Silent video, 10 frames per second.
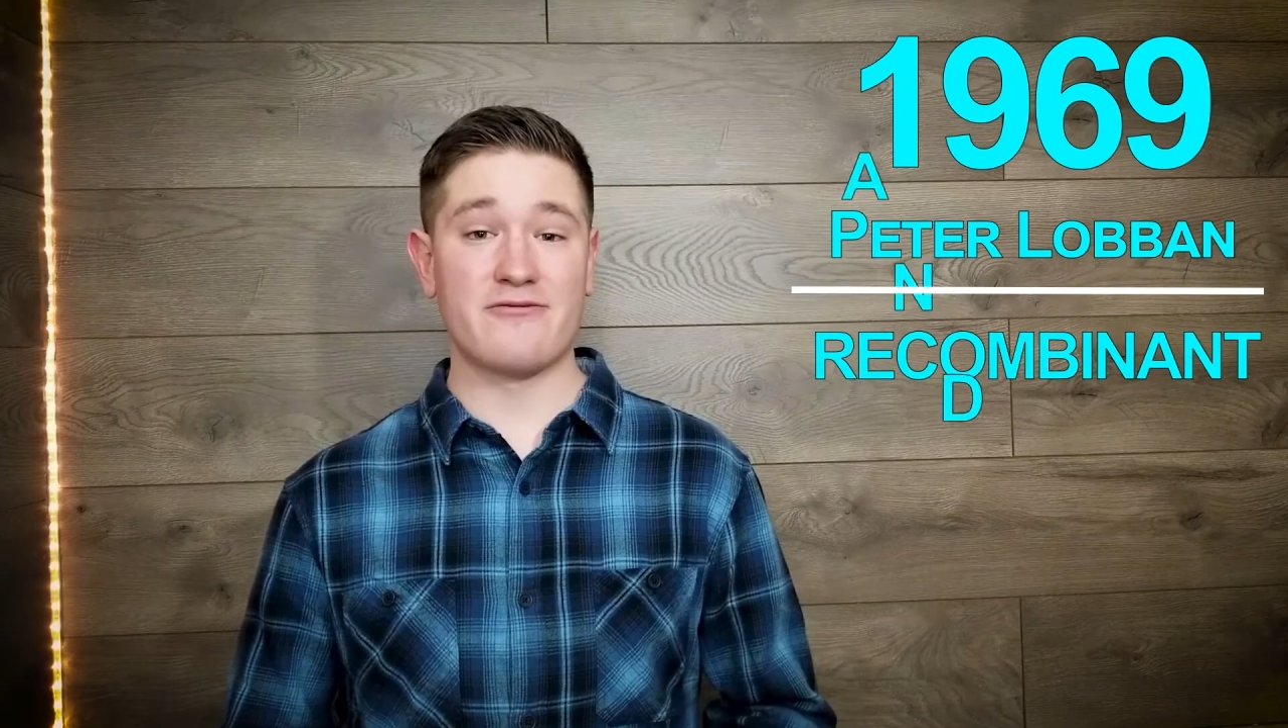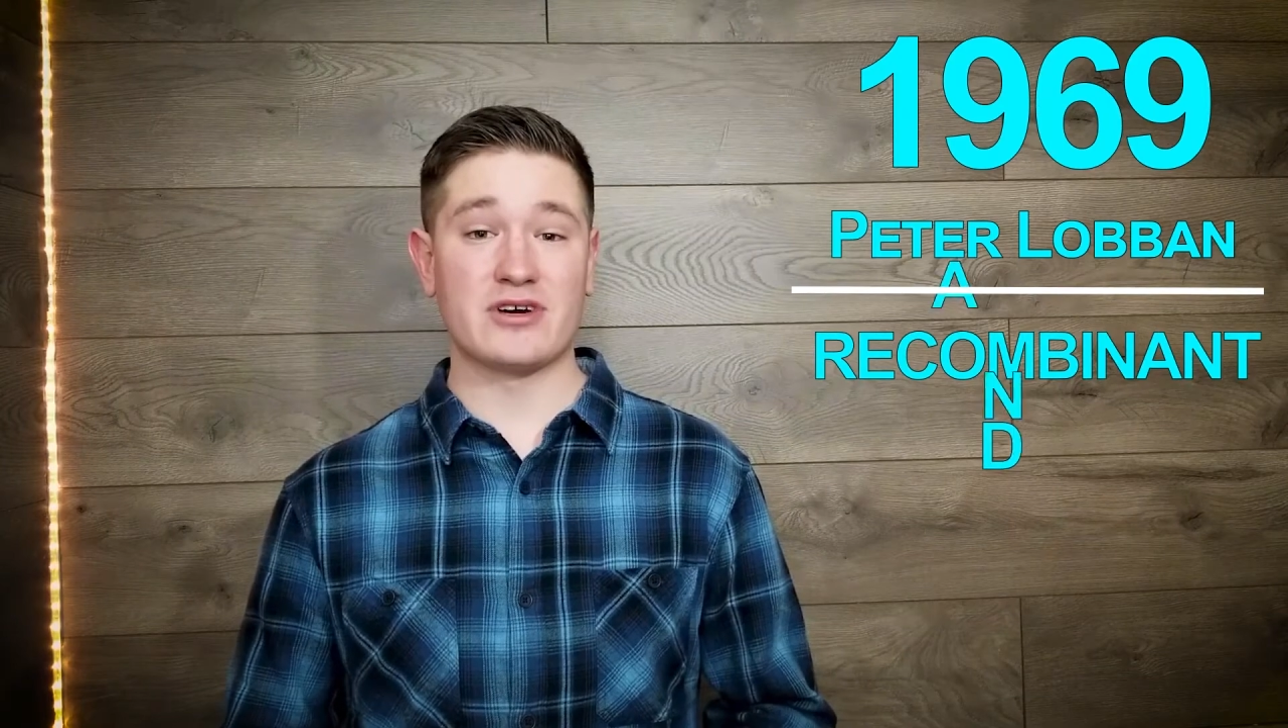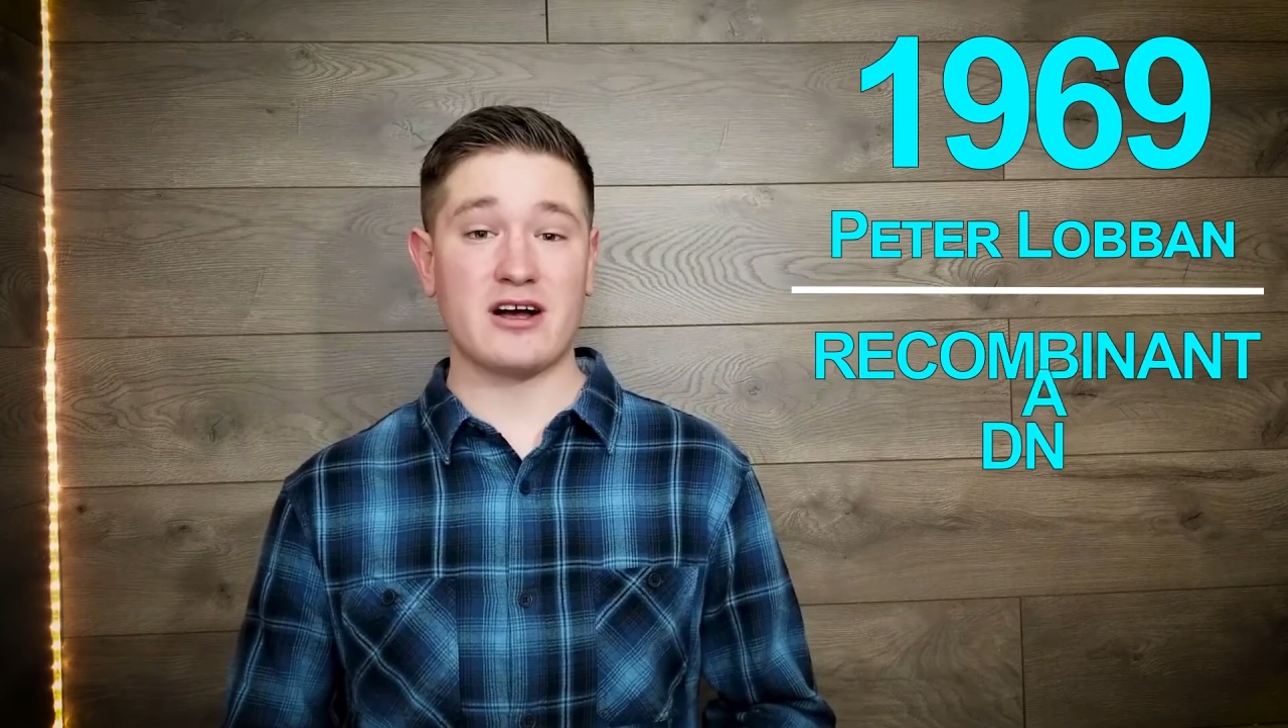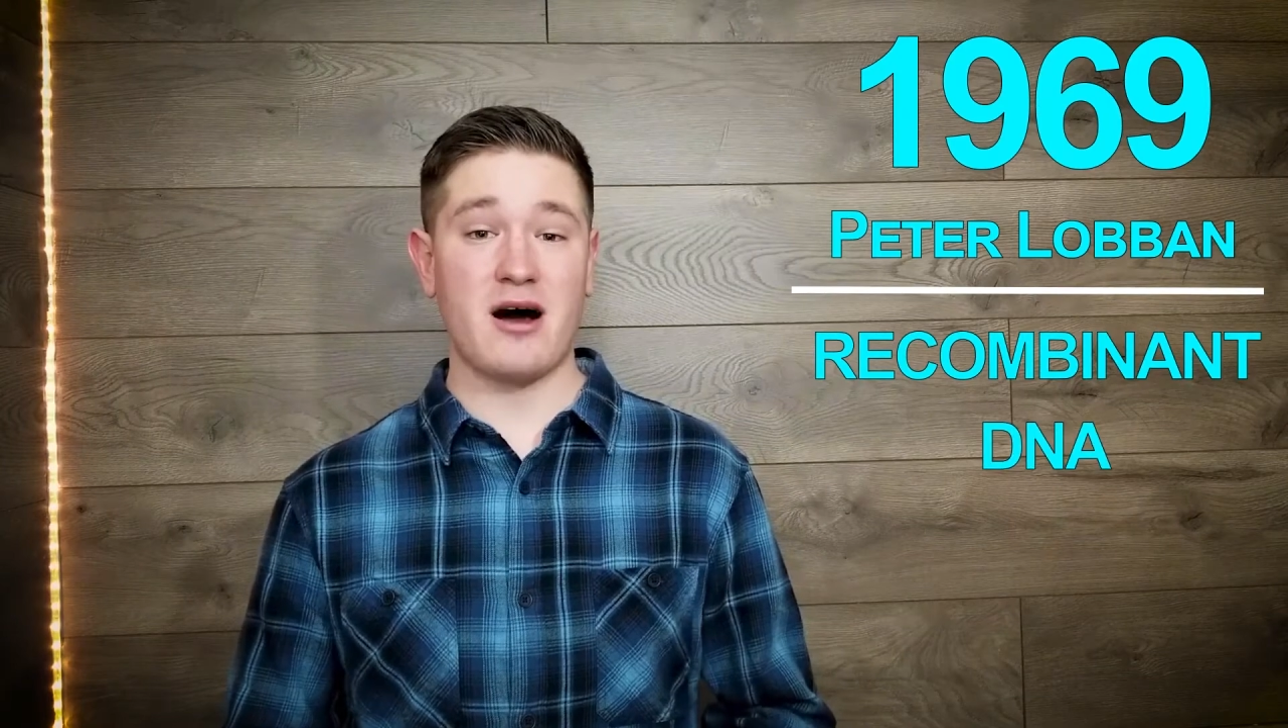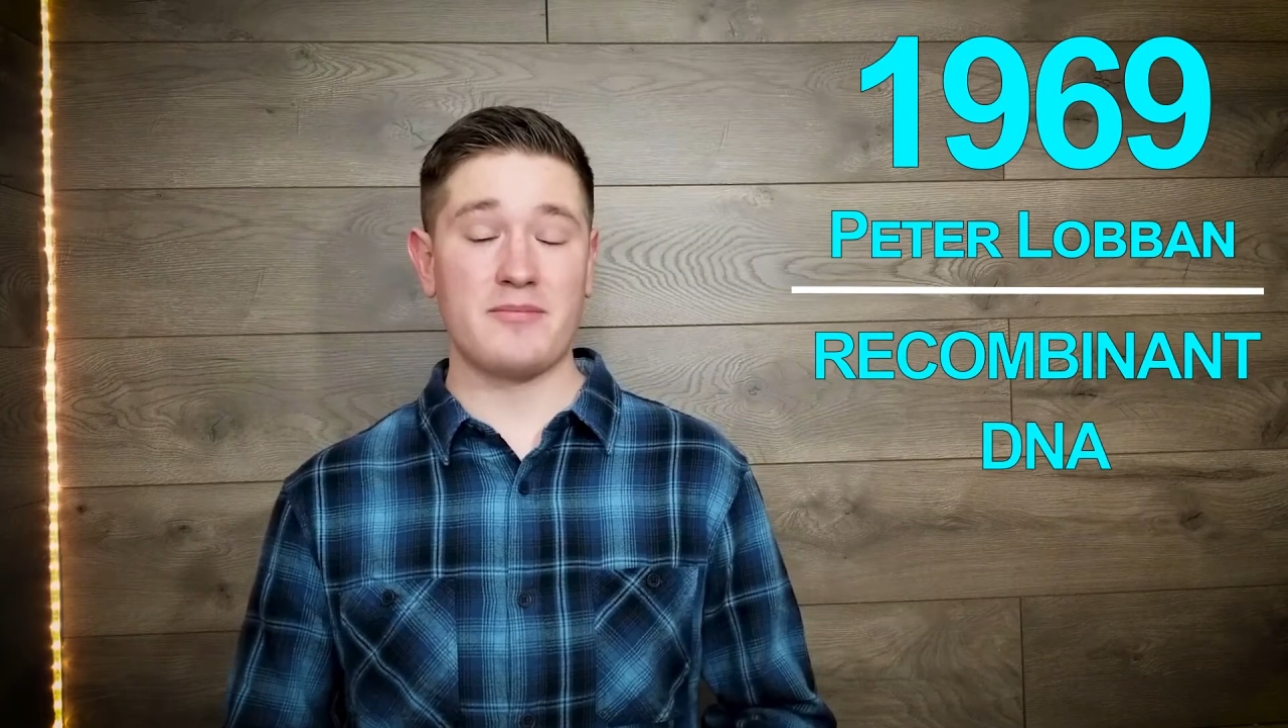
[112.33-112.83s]

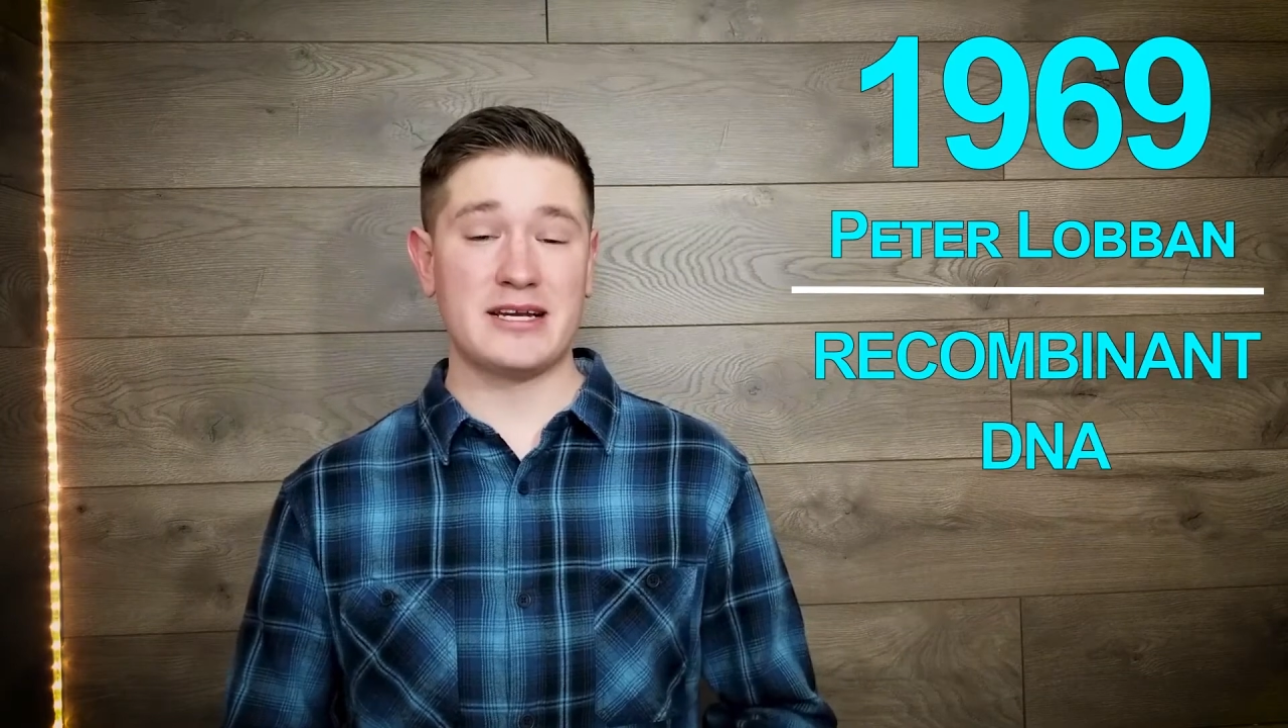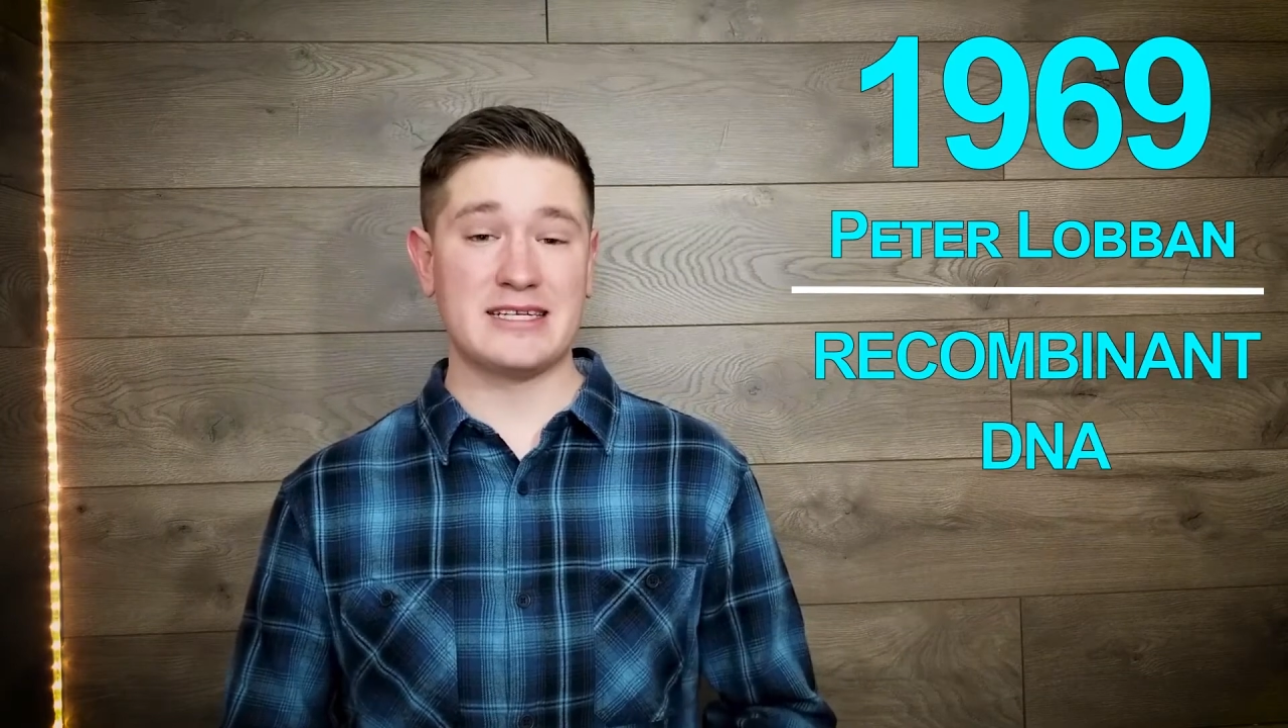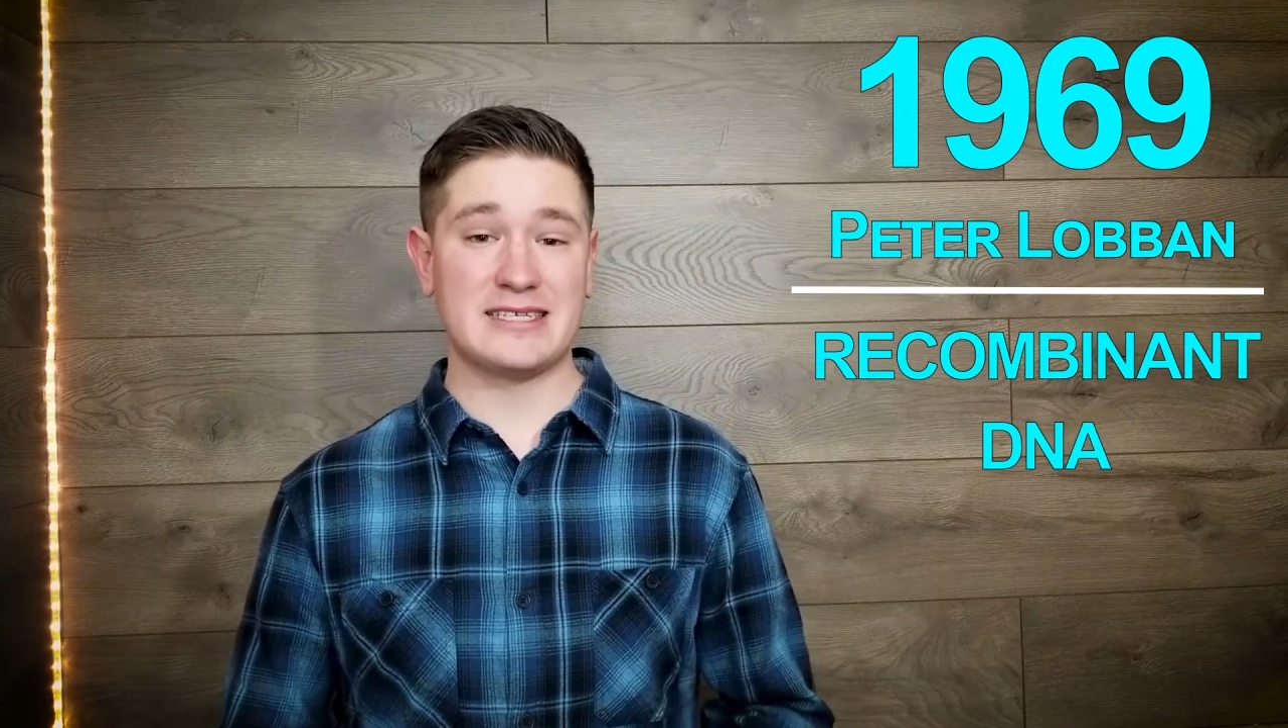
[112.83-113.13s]
recombinant